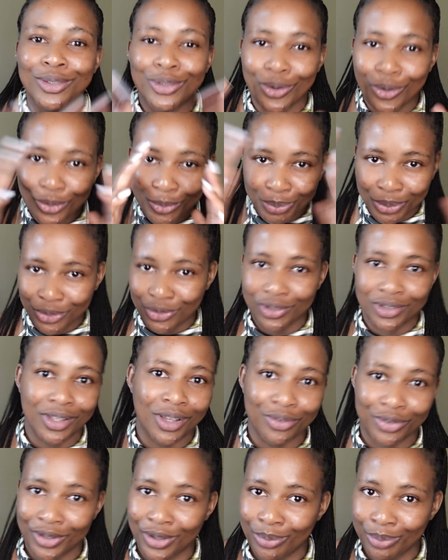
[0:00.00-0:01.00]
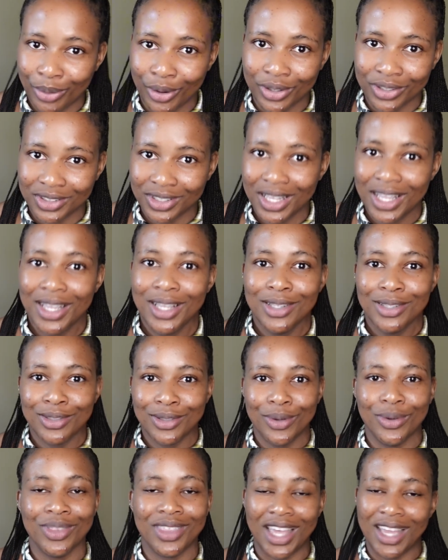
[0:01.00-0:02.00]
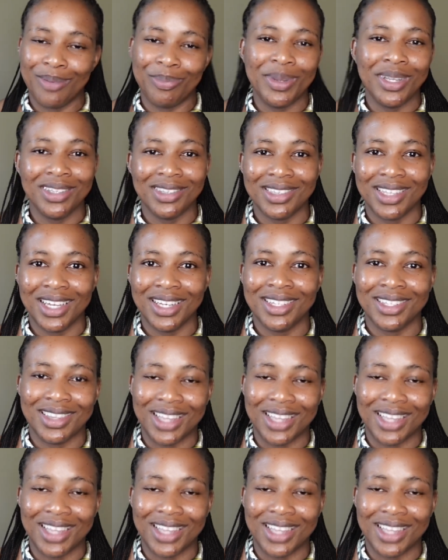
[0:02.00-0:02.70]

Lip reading: Don't put yourself in a box. So that being said,